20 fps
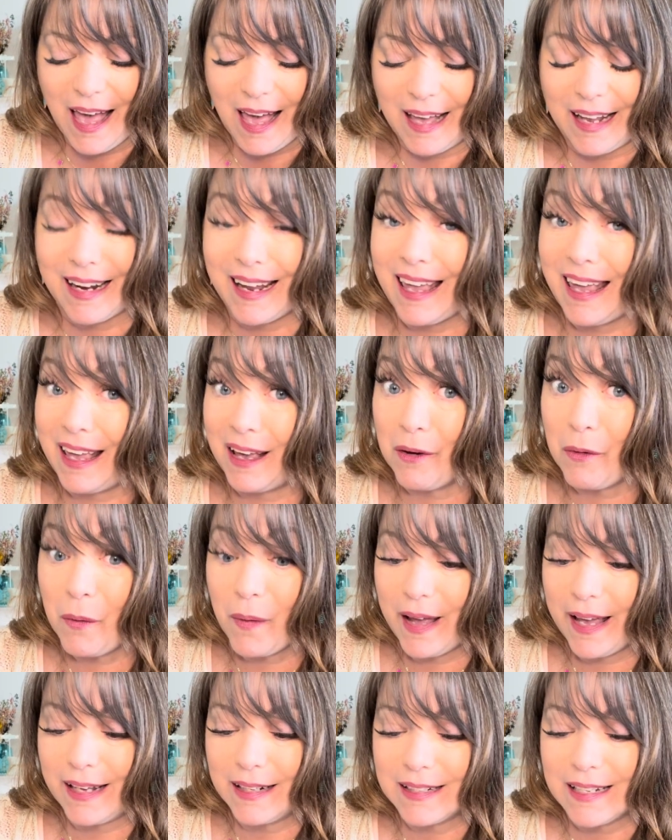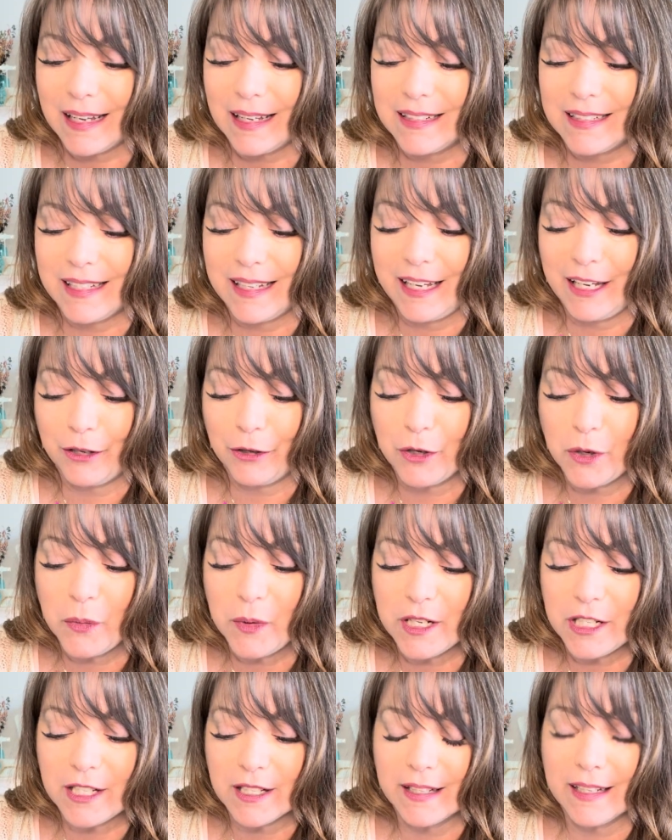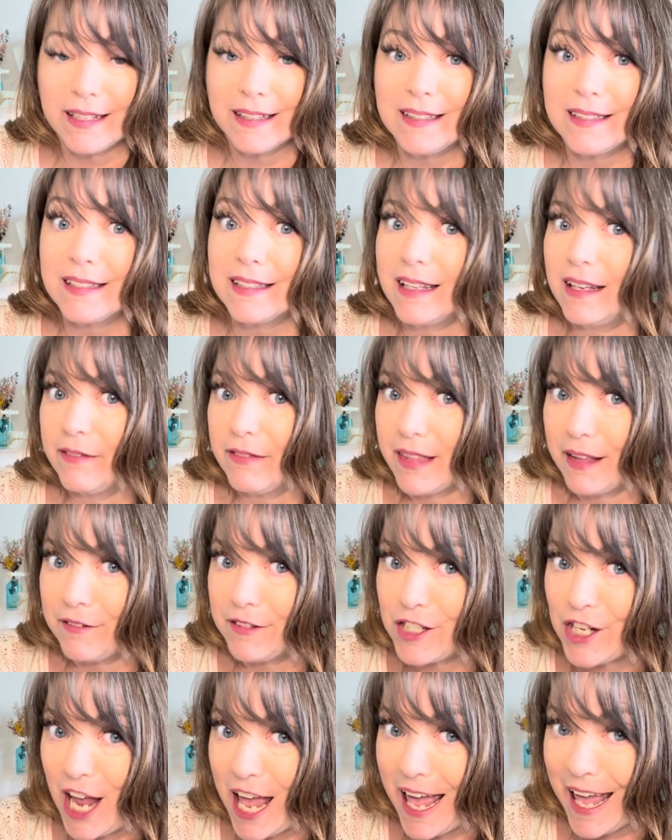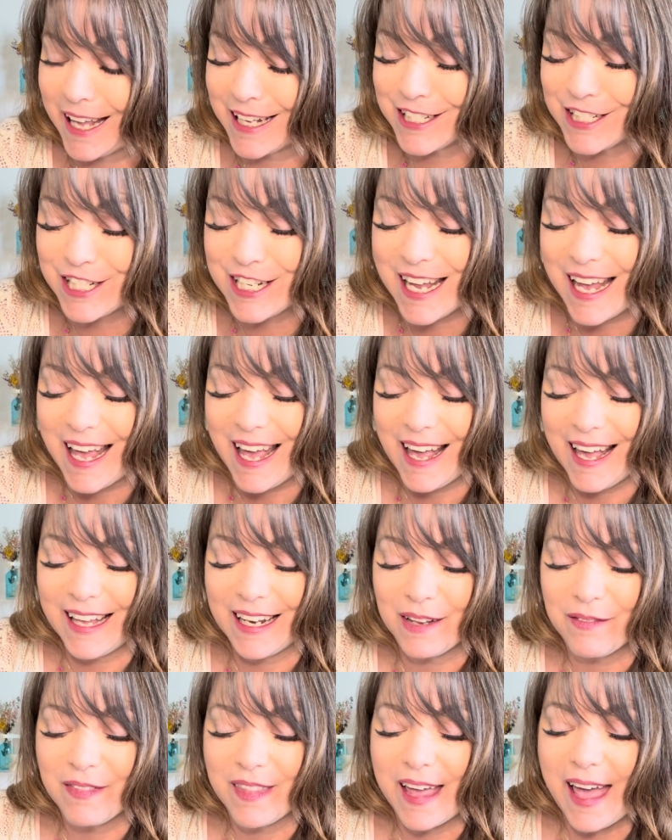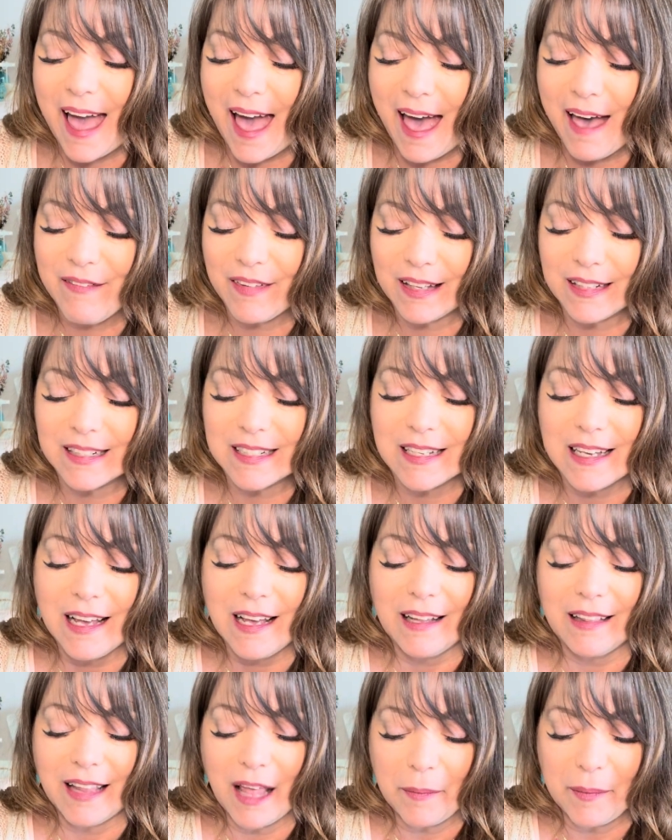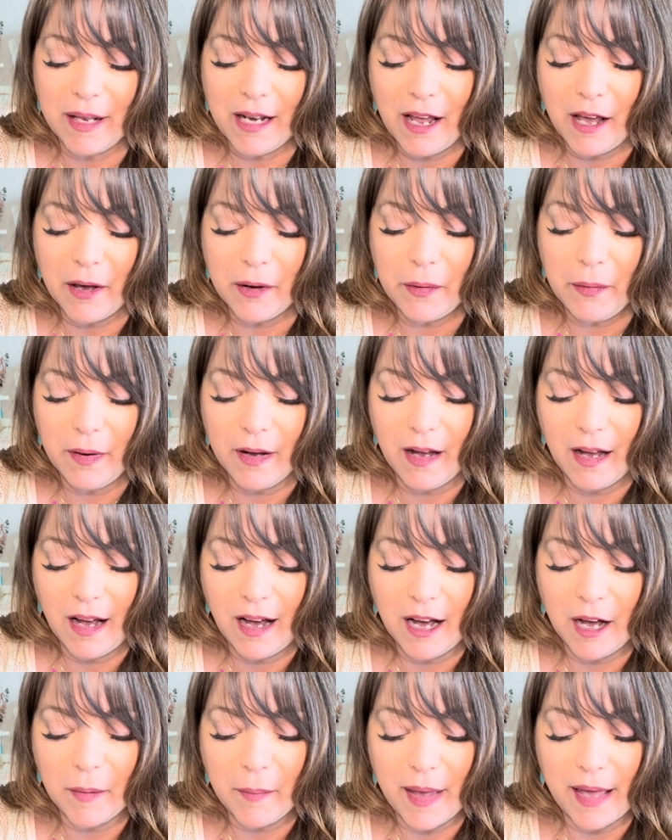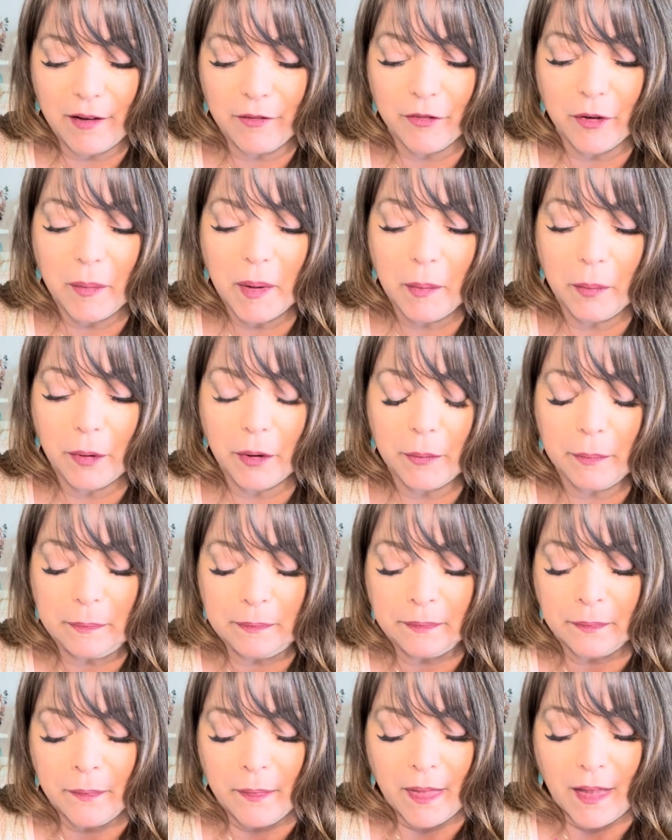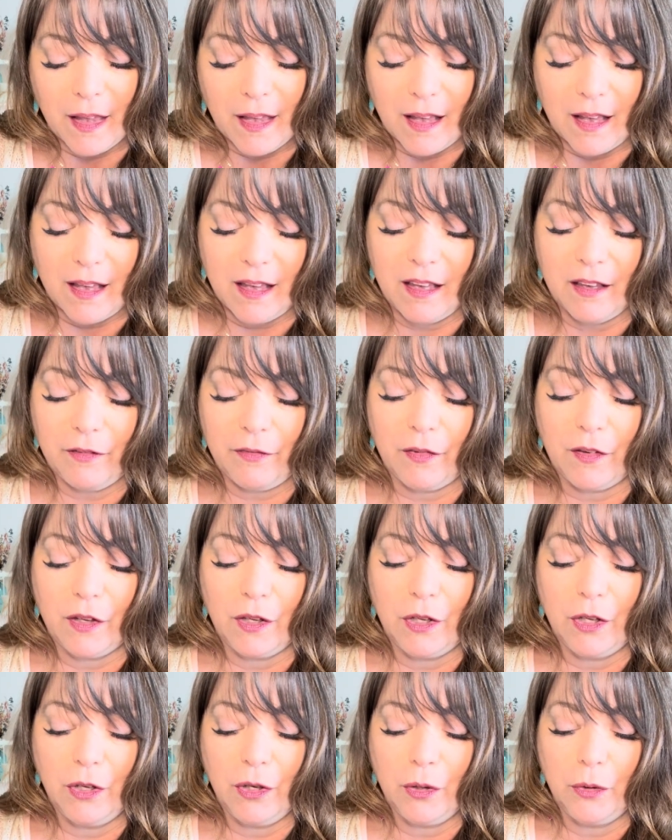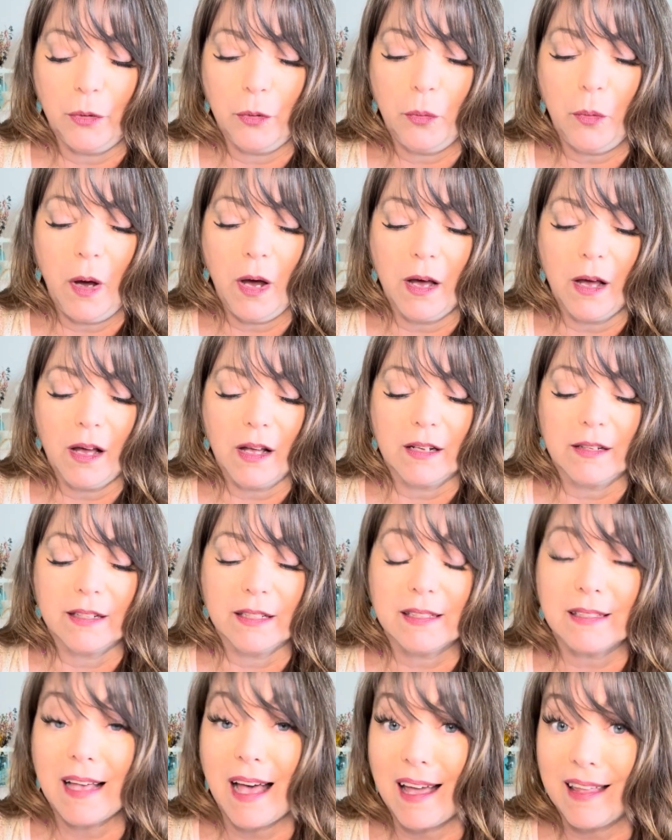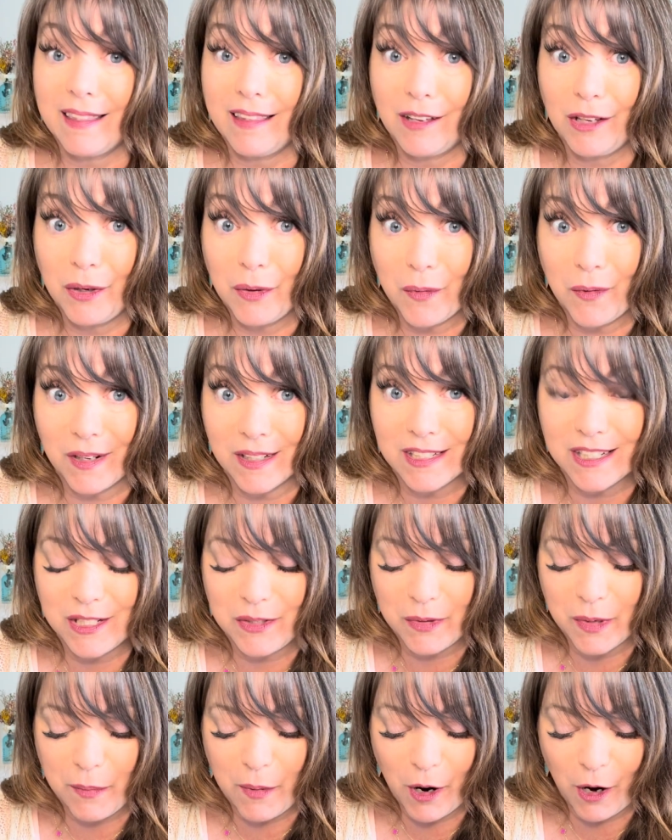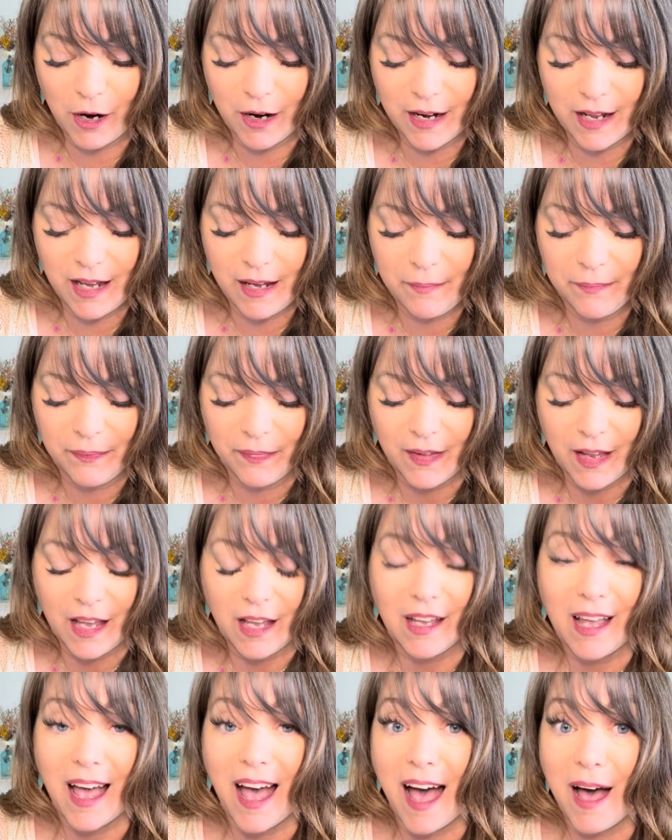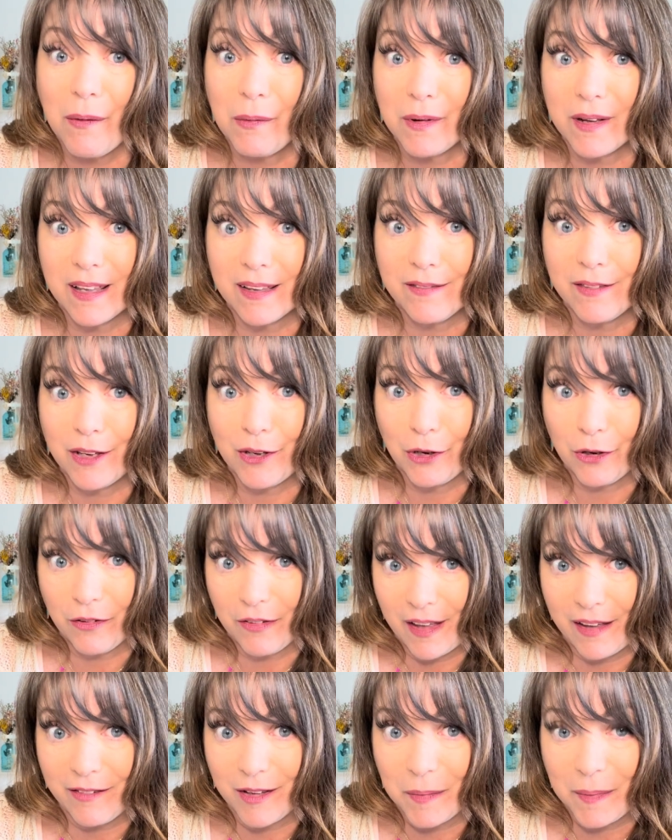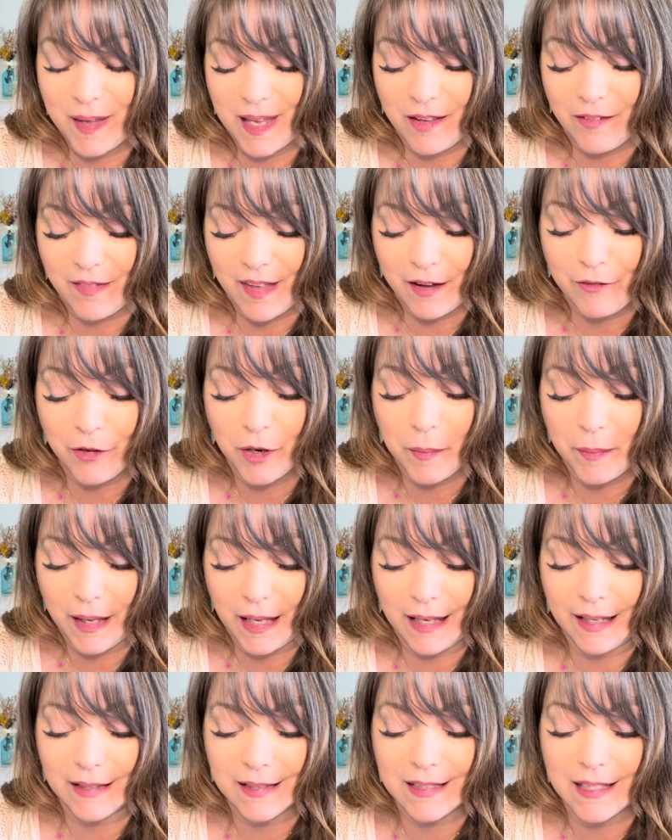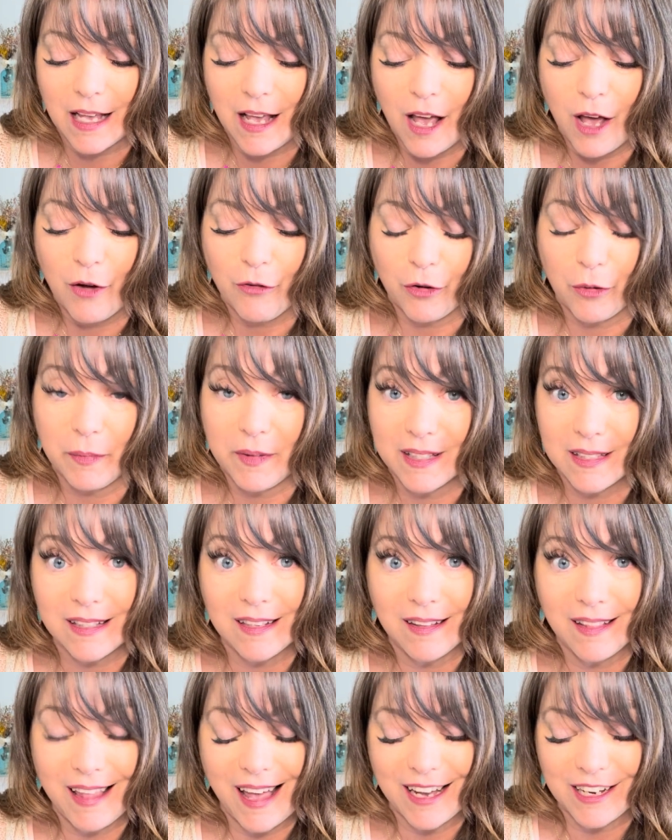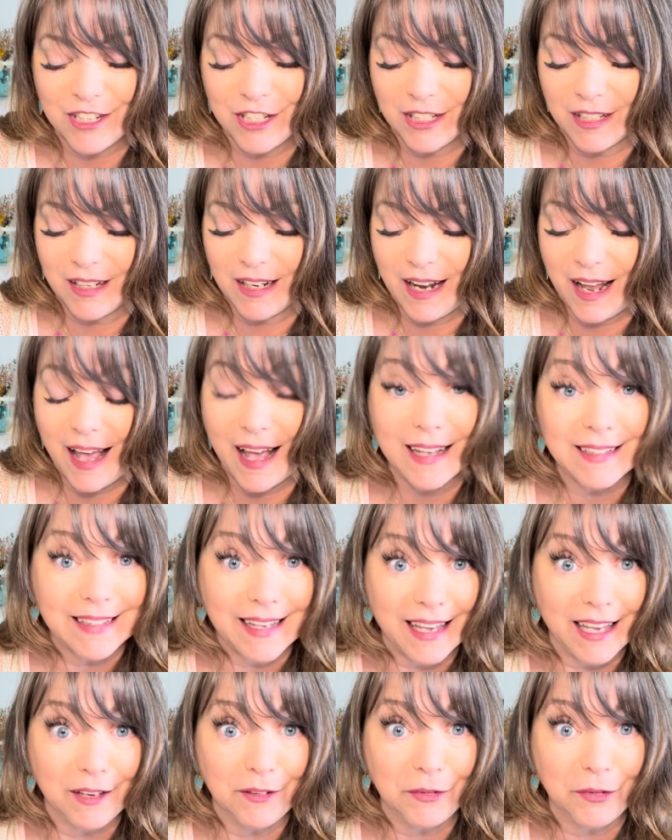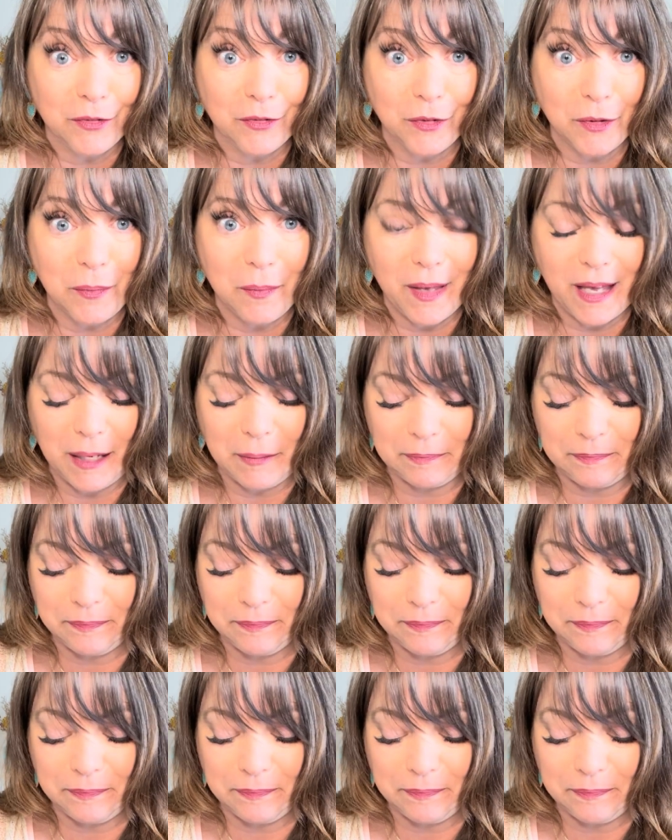And I can't wait to hear your wish lists if they've changed. And if they haven't, let me know. And remember, if you decide that you want to do a party, I will give you your favorite piece from this collection as a gift from me.